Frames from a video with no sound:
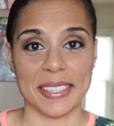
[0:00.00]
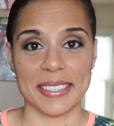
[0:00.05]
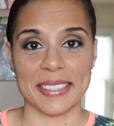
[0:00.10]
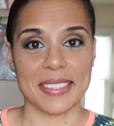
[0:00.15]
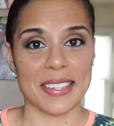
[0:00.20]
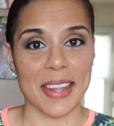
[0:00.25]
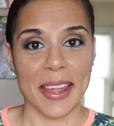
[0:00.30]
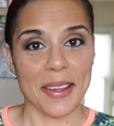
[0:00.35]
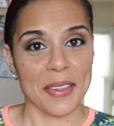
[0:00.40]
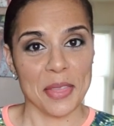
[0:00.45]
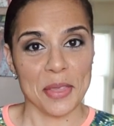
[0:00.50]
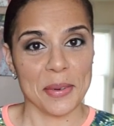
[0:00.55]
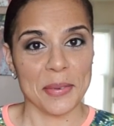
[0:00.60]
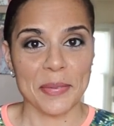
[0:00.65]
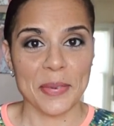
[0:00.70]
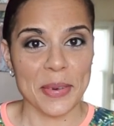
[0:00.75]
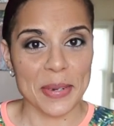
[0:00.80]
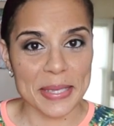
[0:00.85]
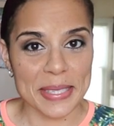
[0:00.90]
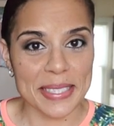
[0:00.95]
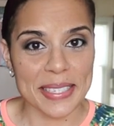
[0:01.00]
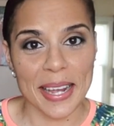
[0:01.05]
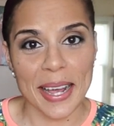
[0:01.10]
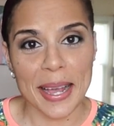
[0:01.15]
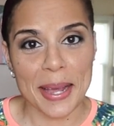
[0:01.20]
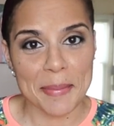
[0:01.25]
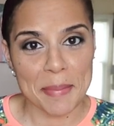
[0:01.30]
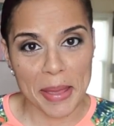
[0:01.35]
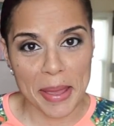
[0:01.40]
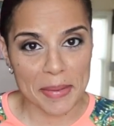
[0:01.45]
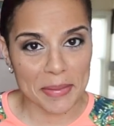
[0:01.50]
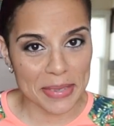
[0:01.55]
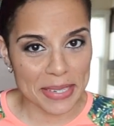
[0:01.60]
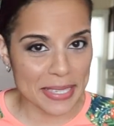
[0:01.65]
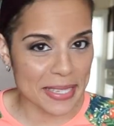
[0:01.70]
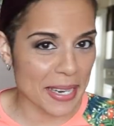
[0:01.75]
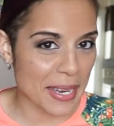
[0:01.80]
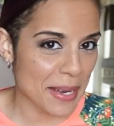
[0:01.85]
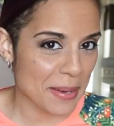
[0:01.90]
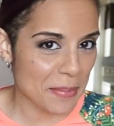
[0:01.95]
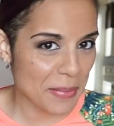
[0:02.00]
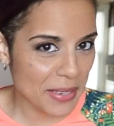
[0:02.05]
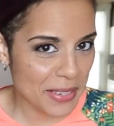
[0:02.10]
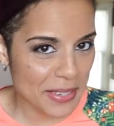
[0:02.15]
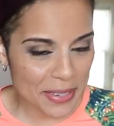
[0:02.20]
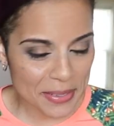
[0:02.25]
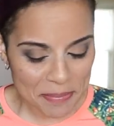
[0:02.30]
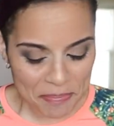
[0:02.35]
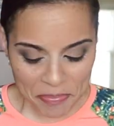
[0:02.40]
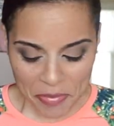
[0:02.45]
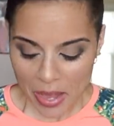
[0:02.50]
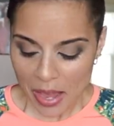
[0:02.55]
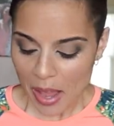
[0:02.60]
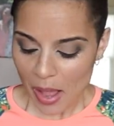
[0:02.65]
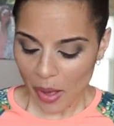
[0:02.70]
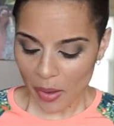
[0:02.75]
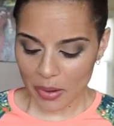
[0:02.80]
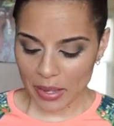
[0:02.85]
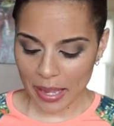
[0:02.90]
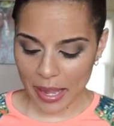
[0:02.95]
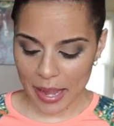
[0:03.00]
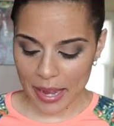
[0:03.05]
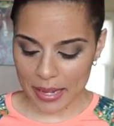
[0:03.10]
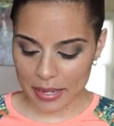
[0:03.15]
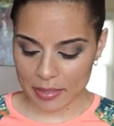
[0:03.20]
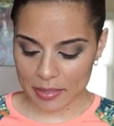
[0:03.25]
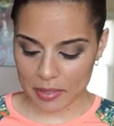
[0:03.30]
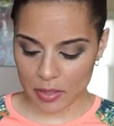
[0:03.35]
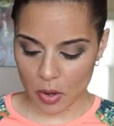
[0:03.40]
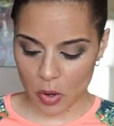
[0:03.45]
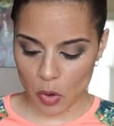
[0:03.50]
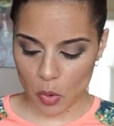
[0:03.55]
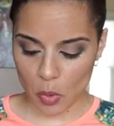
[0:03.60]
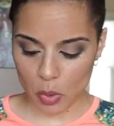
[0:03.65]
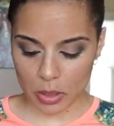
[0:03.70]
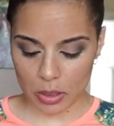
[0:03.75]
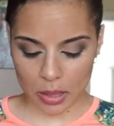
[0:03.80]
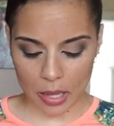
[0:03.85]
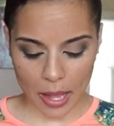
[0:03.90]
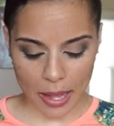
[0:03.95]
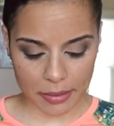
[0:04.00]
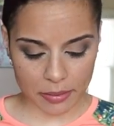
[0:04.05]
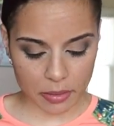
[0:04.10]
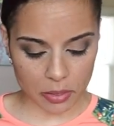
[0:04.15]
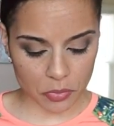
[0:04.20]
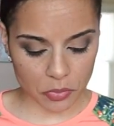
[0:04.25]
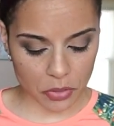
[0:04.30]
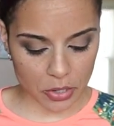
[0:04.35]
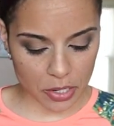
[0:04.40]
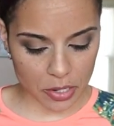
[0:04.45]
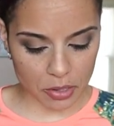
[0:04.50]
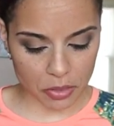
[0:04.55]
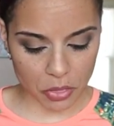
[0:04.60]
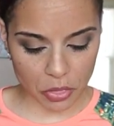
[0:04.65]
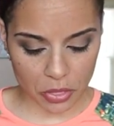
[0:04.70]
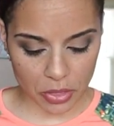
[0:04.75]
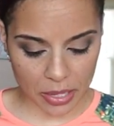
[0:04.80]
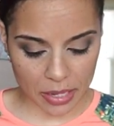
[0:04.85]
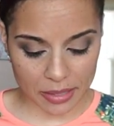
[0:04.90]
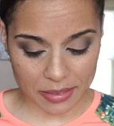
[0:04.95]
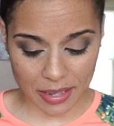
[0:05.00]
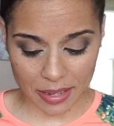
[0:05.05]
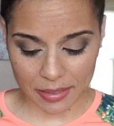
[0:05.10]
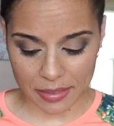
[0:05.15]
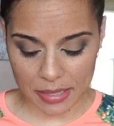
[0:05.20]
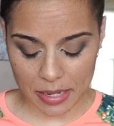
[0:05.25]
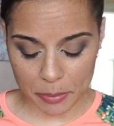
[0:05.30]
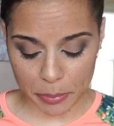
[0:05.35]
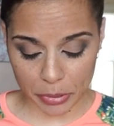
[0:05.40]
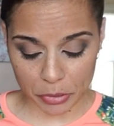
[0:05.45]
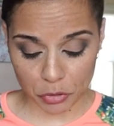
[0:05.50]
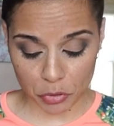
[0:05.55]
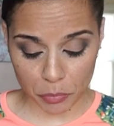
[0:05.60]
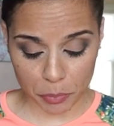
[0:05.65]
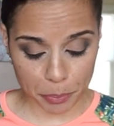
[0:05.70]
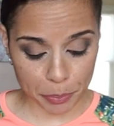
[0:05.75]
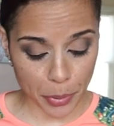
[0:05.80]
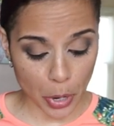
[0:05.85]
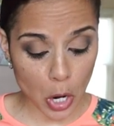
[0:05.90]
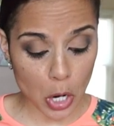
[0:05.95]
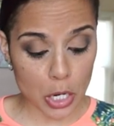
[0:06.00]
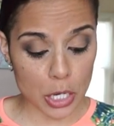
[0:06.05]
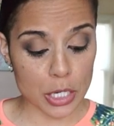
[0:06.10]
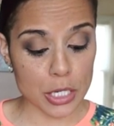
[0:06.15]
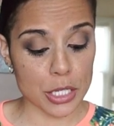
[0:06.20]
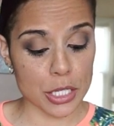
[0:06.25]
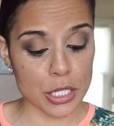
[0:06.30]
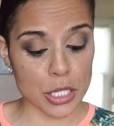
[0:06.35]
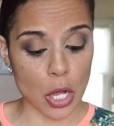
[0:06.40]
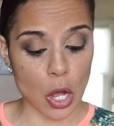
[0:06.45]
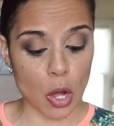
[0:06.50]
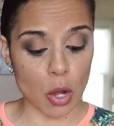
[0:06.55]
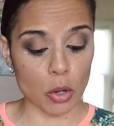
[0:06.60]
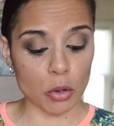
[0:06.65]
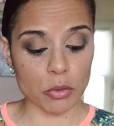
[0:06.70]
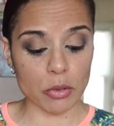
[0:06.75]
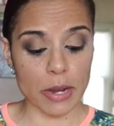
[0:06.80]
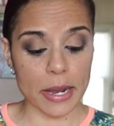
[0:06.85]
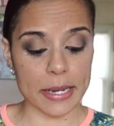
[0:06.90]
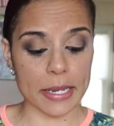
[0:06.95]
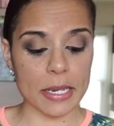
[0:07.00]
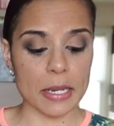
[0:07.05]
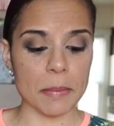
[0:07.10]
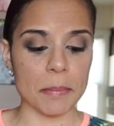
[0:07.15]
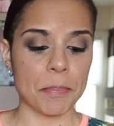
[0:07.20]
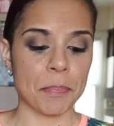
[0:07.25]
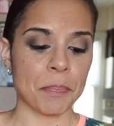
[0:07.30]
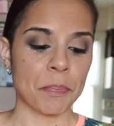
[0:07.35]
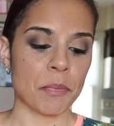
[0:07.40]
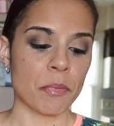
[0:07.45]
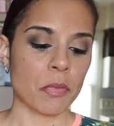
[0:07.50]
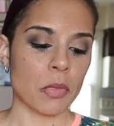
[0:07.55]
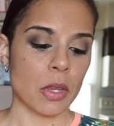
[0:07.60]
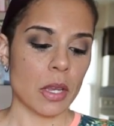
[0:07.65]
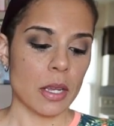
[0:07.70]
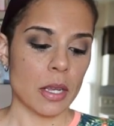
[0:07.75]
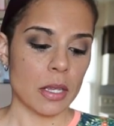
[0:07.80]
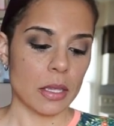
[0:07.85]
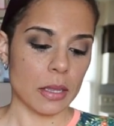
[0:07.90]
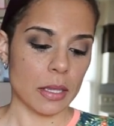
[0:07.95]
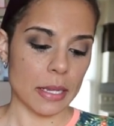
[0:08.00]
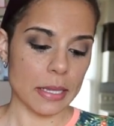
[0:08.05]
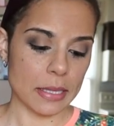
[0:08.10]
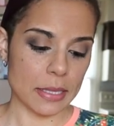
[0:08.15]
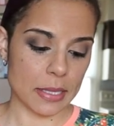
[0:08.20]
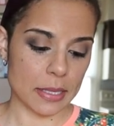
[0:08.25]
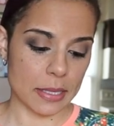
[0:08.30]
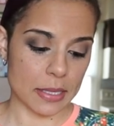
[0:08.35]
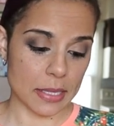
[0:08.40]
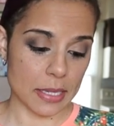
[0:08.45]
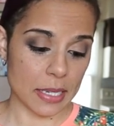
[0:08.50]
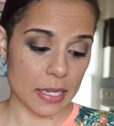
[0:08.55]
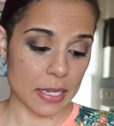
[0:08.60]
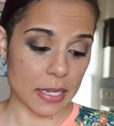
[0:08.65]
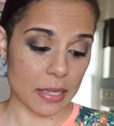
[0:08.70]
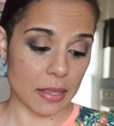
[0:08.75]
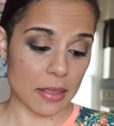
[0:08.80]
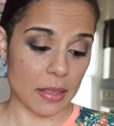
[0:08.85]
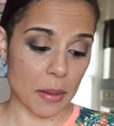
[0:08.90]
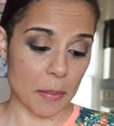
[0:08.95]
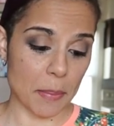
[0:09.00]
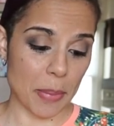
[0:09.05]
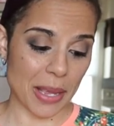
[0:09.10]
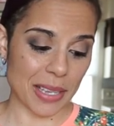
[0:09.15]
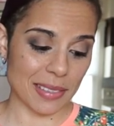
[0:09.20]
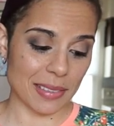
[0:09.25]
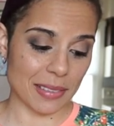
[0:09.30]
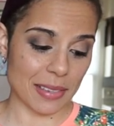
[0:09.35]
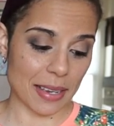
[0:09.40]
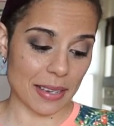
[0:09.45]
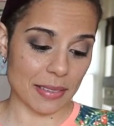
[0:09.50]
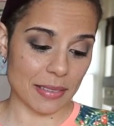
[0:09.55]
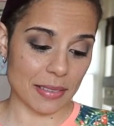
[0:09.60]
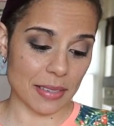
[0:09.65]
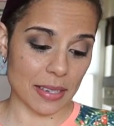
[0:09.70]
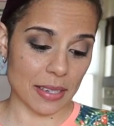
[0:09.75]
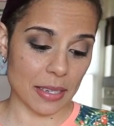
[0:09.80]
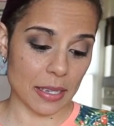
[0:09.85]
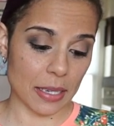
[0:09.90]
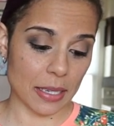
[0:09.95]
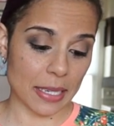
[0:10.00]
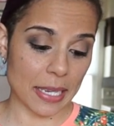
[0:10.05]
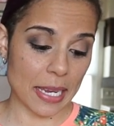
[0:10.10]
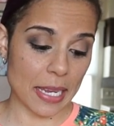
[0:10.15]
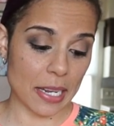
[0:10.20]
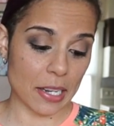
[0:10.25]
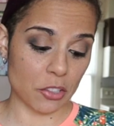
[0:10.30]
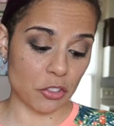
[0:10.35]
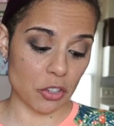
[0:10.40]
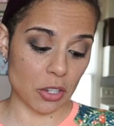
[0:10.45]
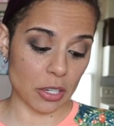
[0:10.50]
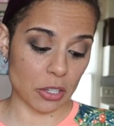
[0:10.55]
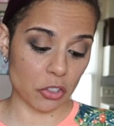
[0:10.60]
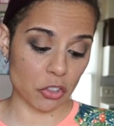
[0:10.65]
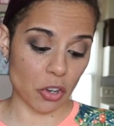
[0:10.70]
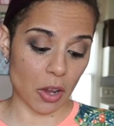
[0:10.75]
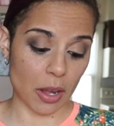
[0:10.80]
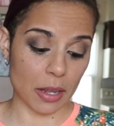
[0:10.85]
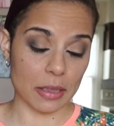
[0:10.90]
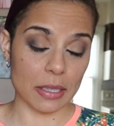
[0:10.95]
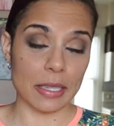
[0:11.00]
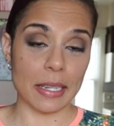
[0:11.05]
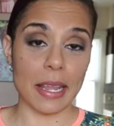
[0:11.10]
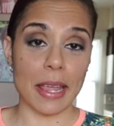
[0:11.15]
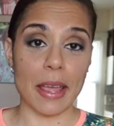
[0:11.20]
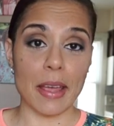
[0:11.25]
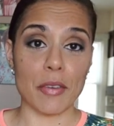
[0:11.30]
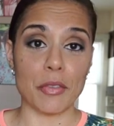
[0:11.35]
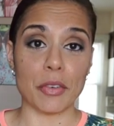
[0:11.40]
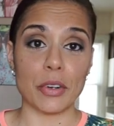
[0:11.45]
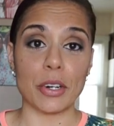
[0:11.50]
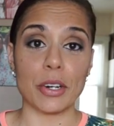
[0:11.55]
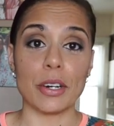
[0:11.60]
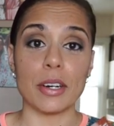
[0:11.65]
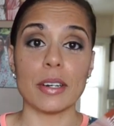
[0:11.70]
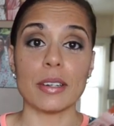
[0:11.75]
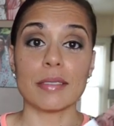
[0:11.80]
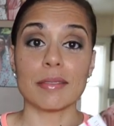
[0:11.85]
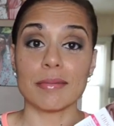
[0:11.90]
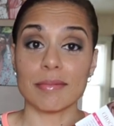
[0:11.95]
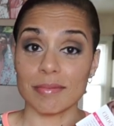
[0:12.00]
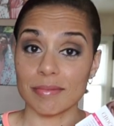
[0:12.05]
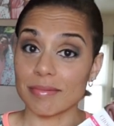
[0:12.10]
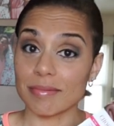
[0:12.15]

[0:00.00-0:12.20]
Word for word: It's like the first time every time, you know? Okay, so lots of good things. I see a bunch of bars already. Let's see, the best tasting ketogenic chocolate ever.